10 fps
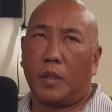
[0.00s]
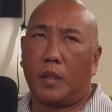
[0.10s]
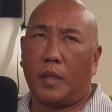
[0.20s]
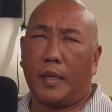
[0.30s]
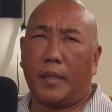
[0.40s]

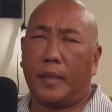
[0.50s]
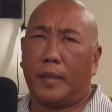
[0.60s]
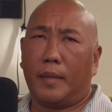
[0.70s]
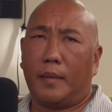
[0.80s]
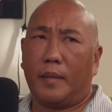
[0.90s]
and
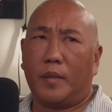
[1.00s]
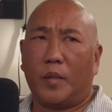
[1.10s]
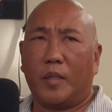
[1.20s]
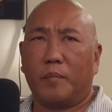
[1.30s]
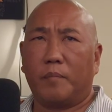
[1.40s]

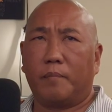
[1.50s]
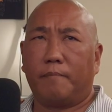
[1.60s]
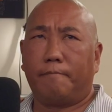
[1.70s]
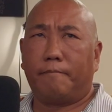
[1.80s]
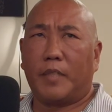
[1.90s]

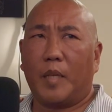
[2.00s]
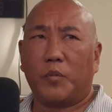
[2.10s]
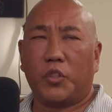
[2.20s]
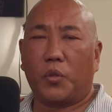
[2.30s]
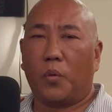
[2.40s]
not
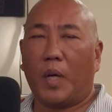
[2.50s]
sure.